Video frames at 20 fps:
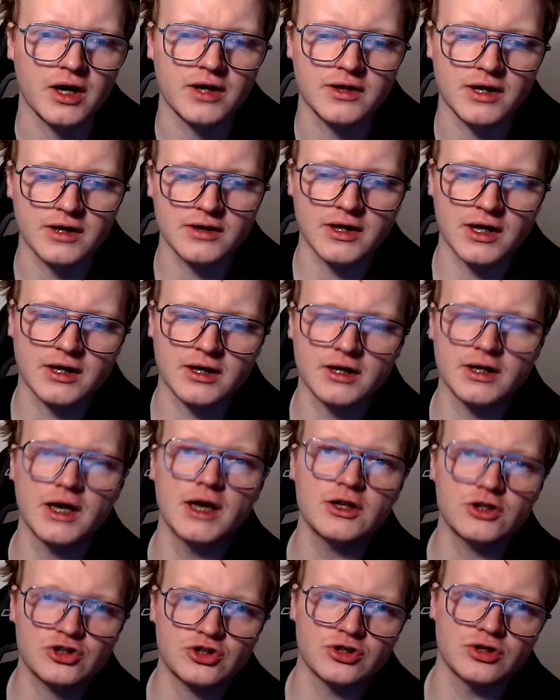They can
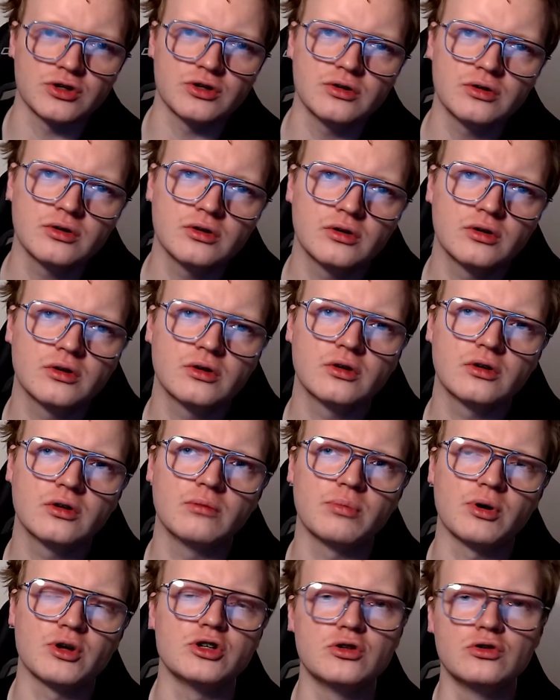hit you,
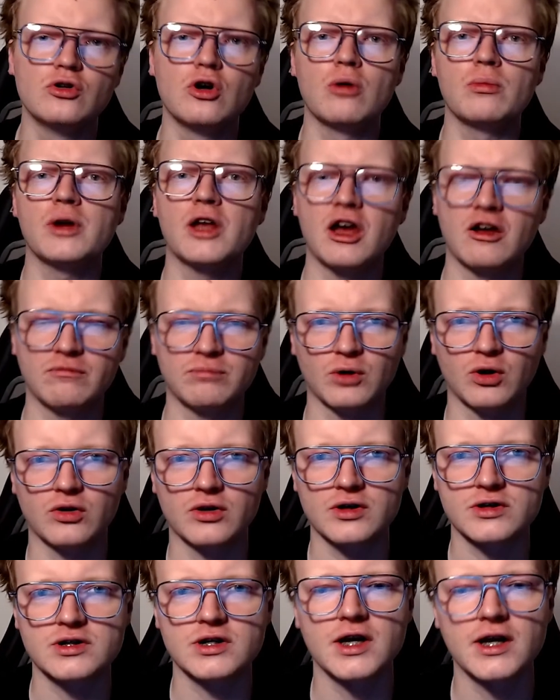but you normally have
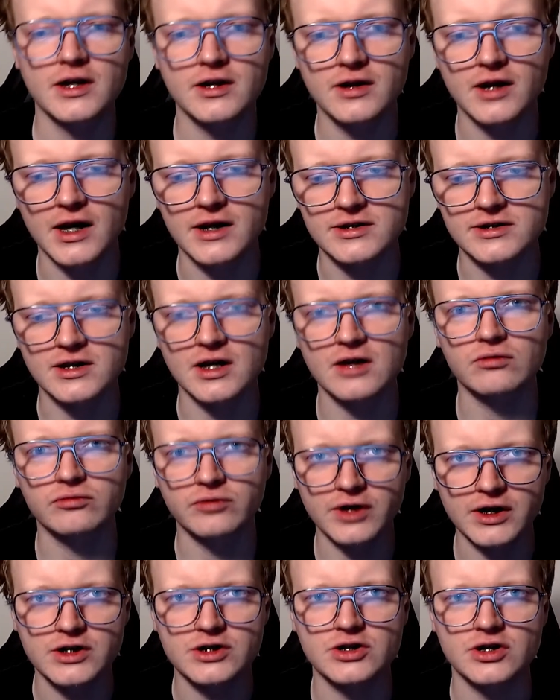blockers and it's their
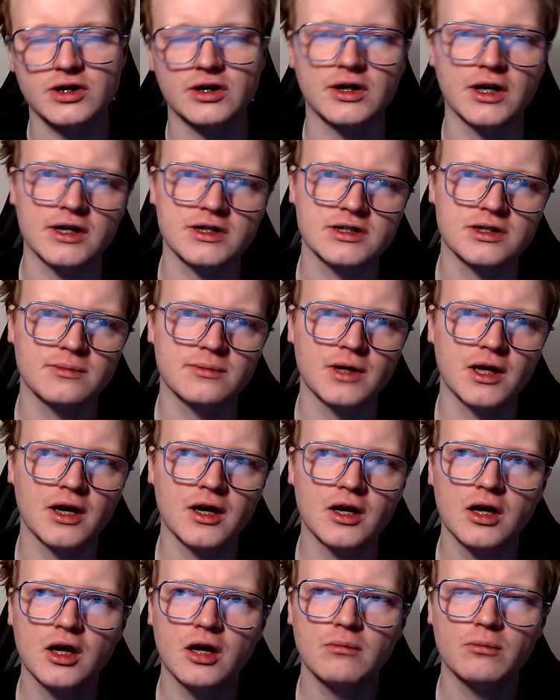reach that gets them there.
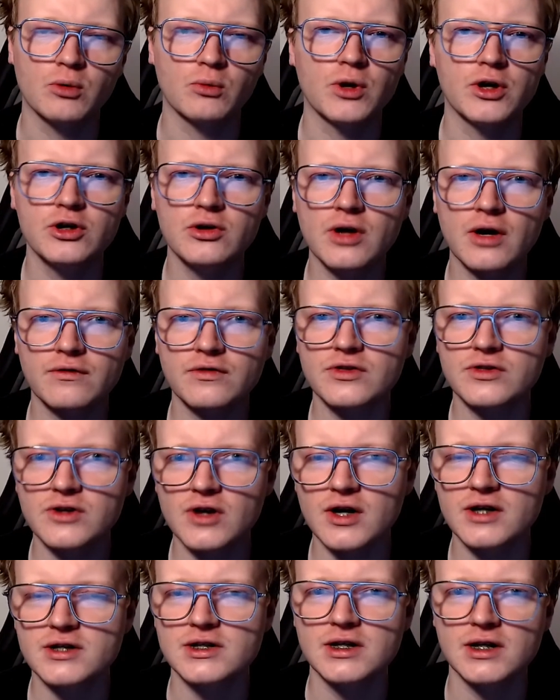But when you have
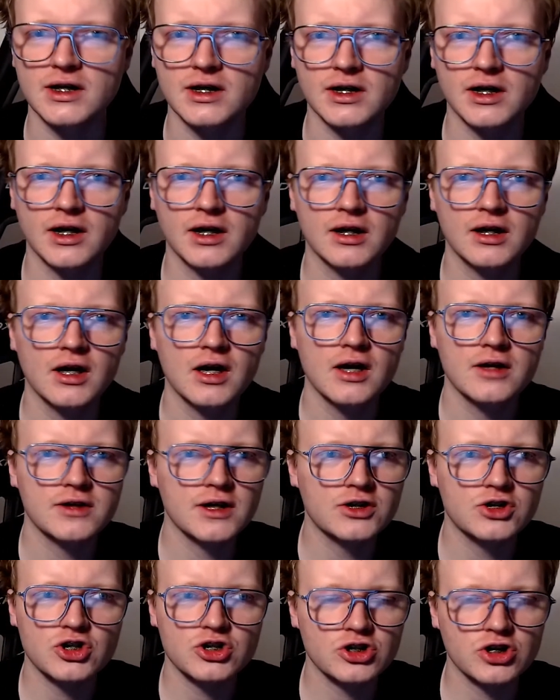30 healing, they
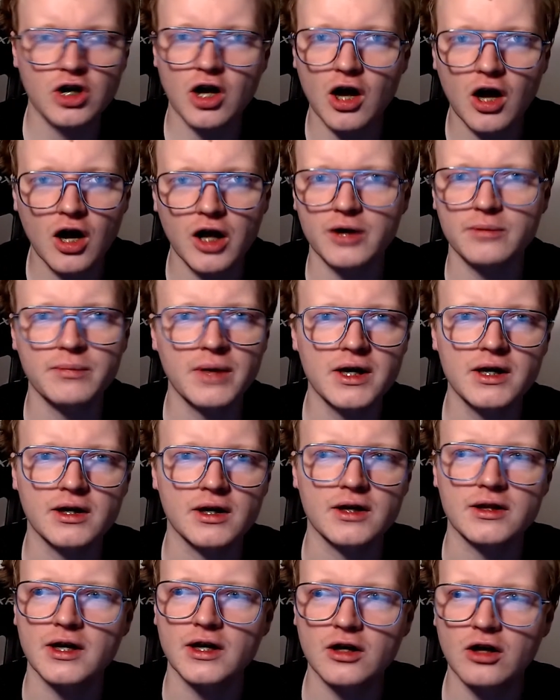just can't make it.
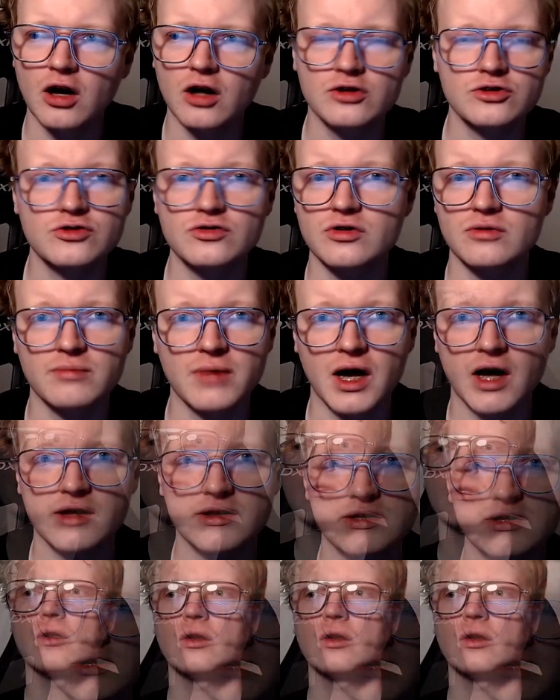They can't do the maths.